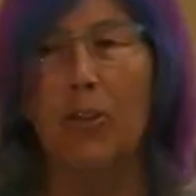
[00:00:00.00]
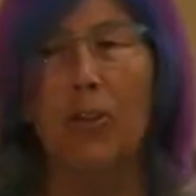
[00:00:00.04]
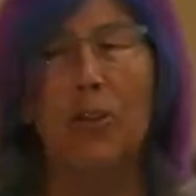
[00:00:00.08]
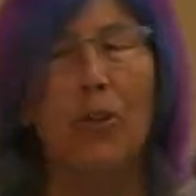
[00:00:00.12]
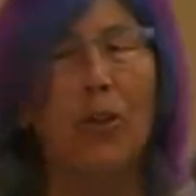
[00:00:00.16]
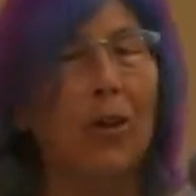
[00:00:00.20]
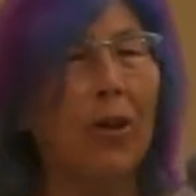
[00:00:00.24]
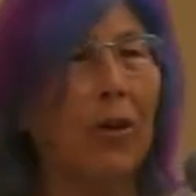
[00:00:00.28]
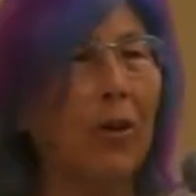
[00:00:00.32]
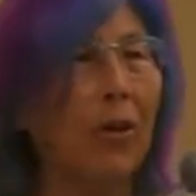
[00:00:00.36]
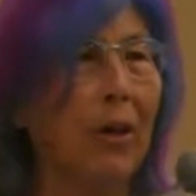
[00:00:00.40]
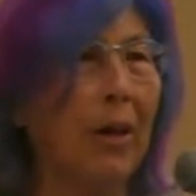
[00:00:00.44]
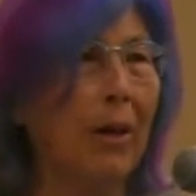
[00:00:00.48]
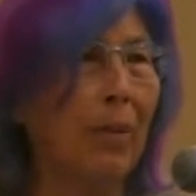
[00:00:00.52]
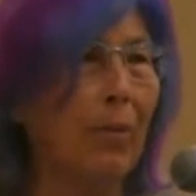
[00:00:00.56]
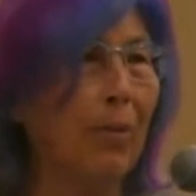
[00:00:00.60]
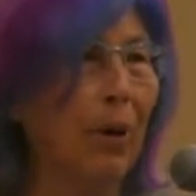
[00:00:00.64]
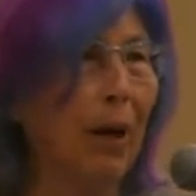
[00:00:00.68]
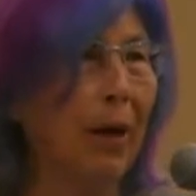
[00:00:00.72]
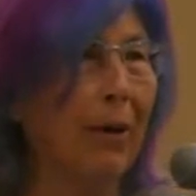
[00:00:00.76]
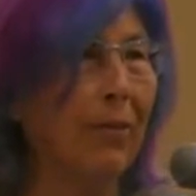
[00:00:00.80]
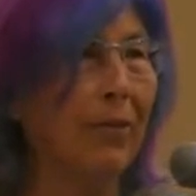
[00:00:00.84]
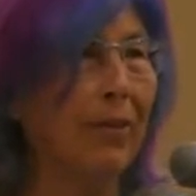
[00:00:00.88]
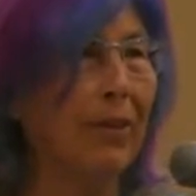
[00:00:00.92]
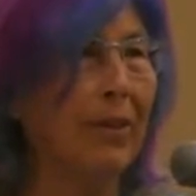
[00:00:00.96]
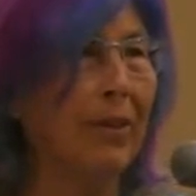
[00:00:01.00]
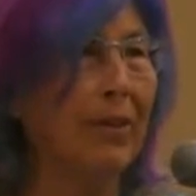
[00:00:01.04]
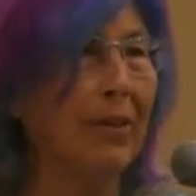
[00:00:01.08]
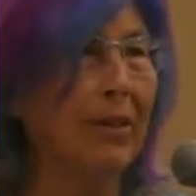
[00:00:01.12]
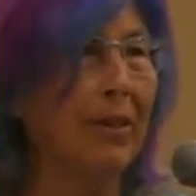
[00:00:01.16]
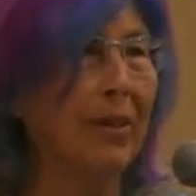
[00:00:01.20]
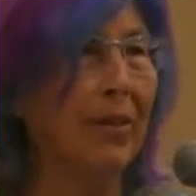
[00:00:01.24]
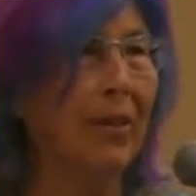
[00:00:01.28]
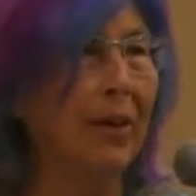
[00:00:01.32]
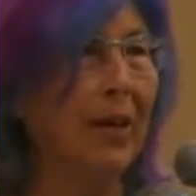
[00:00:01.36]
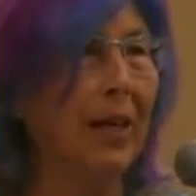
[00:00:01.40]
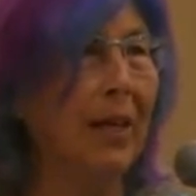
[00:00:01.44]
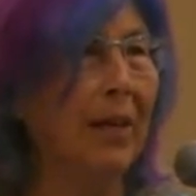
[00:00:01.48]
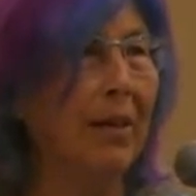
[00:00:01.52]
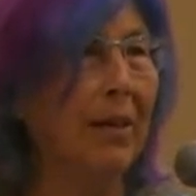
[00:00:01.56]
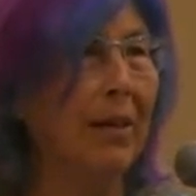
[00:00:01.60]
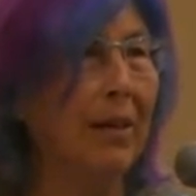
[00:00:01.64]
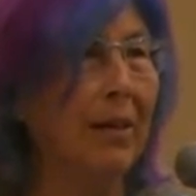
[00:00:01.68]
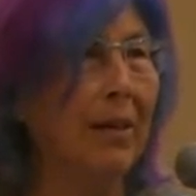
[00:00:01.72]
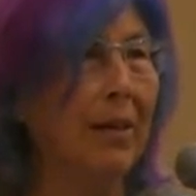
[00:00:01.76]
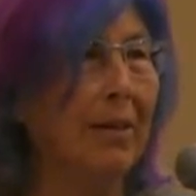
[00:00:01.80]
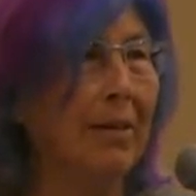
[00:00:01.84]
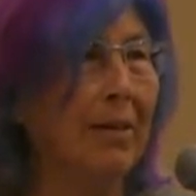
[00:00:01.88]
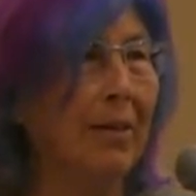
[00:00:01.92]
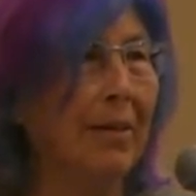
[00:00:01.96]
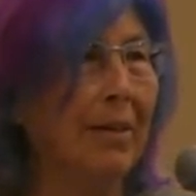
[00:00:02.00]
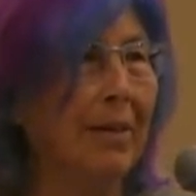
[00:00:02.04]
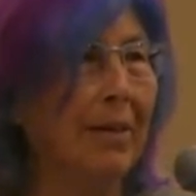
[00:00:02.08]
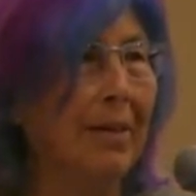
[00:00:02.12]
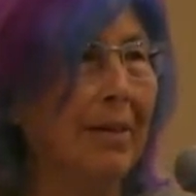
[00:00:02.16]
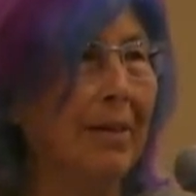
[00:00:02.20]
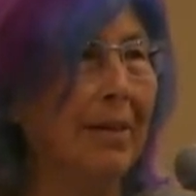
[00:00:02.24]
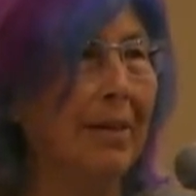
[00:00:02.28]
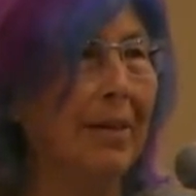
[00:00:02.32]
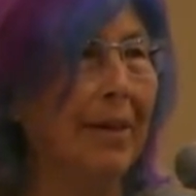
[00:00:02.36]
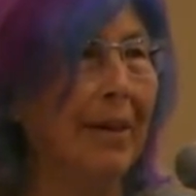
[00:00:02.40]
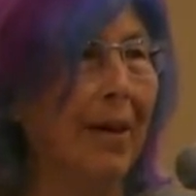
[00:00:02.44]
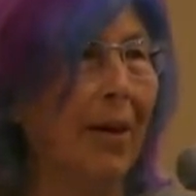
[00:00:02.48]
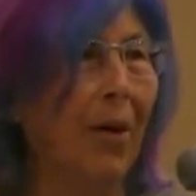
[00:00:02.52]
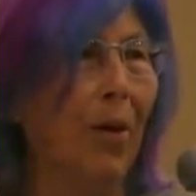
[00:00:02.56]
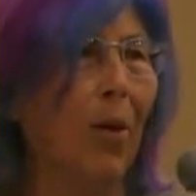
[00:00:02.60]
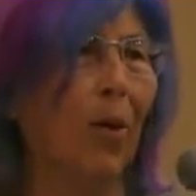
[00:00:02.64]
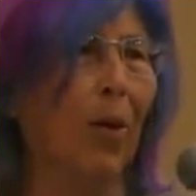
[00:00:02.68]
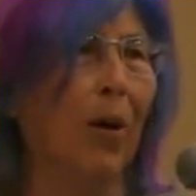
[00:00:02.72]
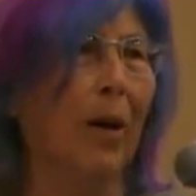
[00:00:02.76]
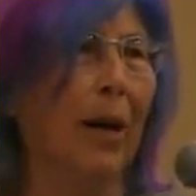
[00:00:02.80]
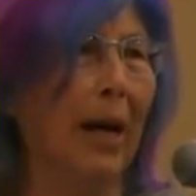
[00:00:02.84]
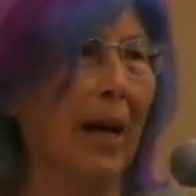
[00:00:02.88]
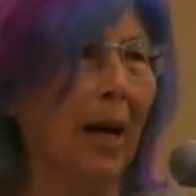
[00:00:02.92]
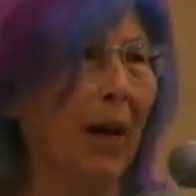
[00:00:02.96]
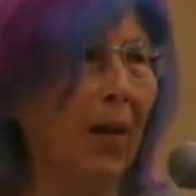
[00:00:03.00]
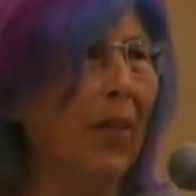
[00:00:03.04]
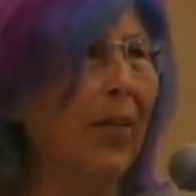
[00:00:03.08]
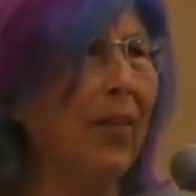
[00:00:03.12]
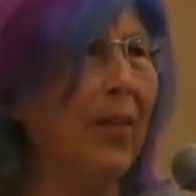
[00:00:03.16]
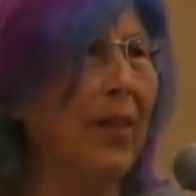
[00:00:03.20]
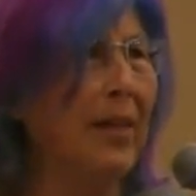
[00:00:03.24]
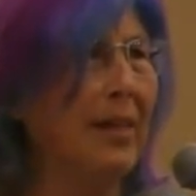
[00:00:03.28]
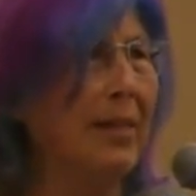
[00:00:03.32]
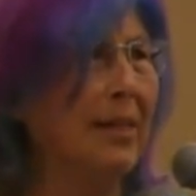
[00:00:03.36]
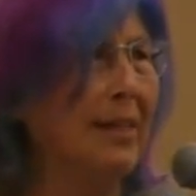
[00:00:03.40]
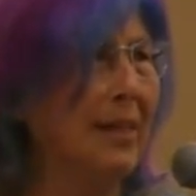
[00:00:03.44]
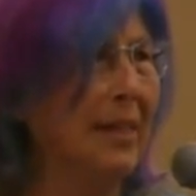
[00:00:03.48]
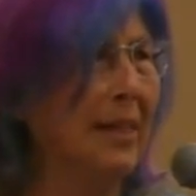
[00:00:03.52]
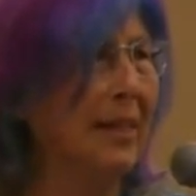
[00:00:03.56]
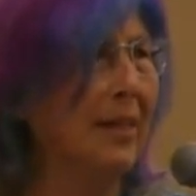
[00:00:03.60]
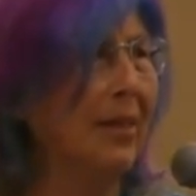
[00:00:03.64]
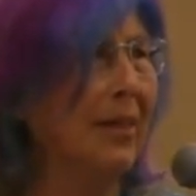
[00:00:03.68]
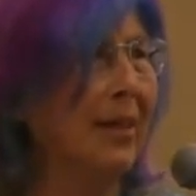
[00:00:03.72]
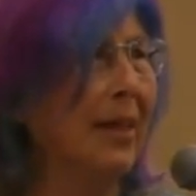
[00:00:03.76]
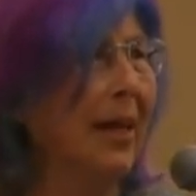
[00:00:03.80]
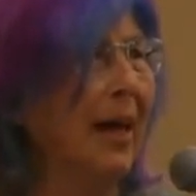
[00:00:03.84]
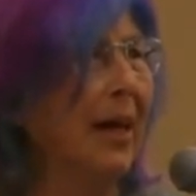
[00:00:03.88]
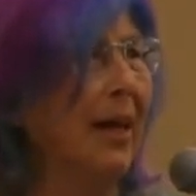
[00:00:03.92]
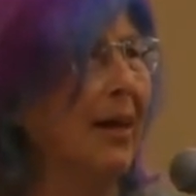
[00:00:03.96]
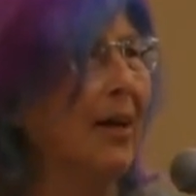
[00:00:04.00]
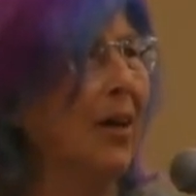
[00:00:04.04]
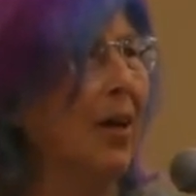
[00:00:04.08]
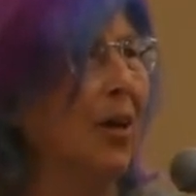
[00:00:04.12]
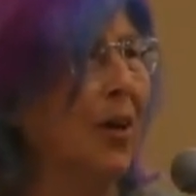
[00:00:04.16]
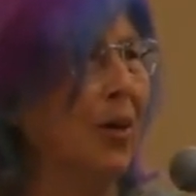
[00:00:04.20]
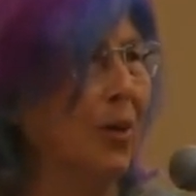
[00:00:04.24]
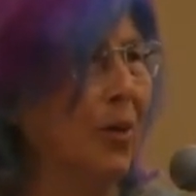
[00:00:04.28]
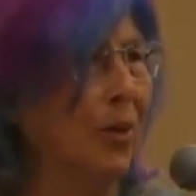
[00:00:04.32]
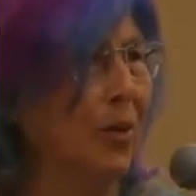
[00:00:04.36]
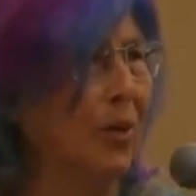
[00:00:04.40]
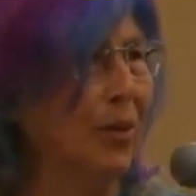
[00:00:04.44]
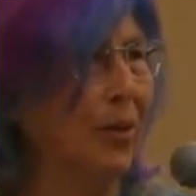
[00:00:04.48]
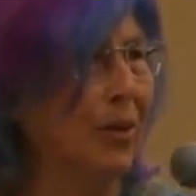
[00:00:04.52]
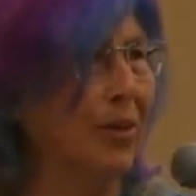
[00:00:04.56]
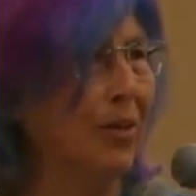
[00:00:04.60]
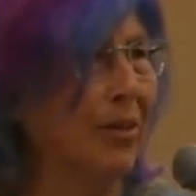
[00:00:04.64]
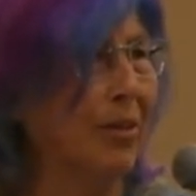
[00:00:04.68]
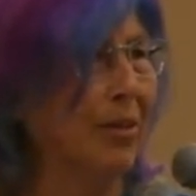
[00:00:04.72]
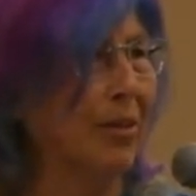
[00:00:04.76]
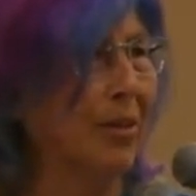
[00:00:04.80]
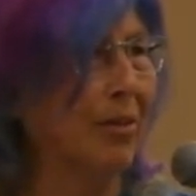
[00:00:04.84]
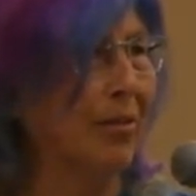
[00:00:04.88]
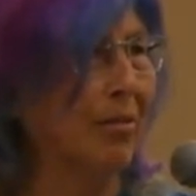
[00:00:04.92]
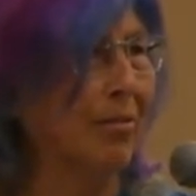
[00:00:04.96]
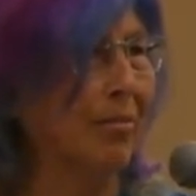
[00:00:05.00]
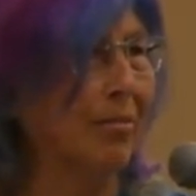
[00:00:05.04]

sugary breakfast cereal or healthy steel-cut oats,